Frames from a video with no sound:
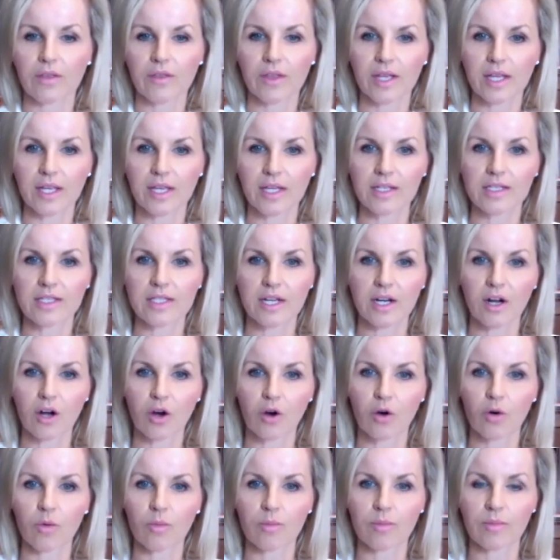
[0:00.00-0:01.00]
the kids at
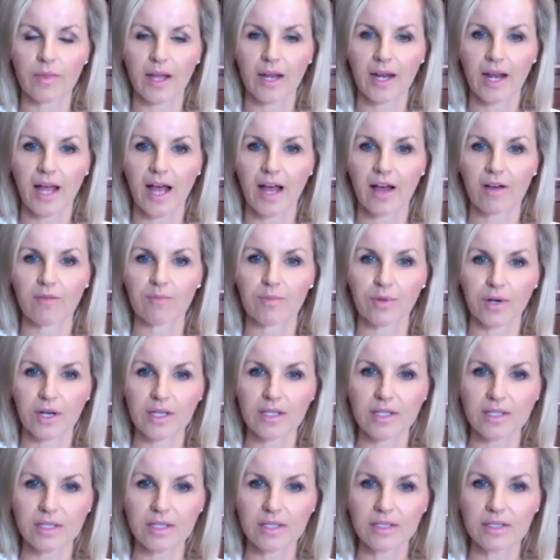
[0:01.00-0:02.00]
home that have
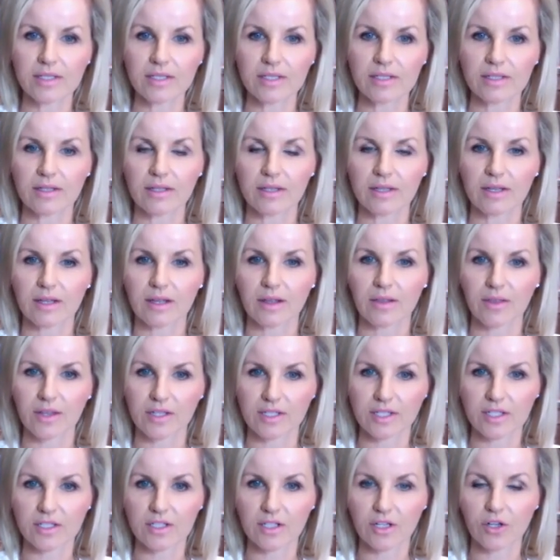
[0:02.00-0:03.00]
braces,
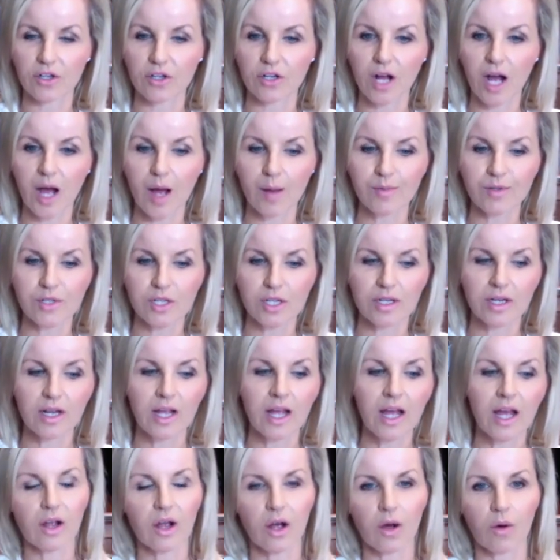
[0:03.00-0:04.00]
this is a good
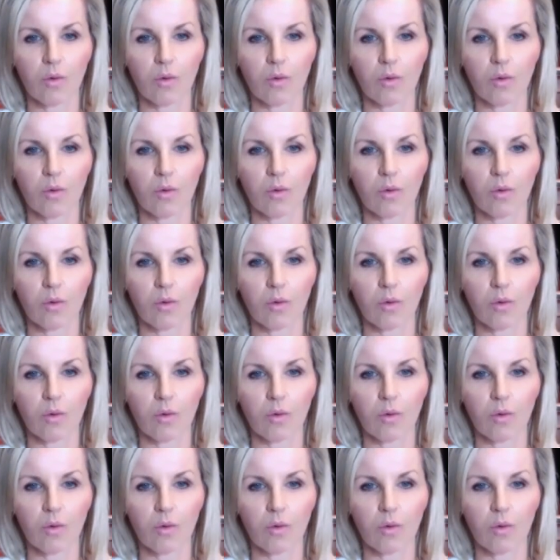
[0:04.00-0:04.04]
option.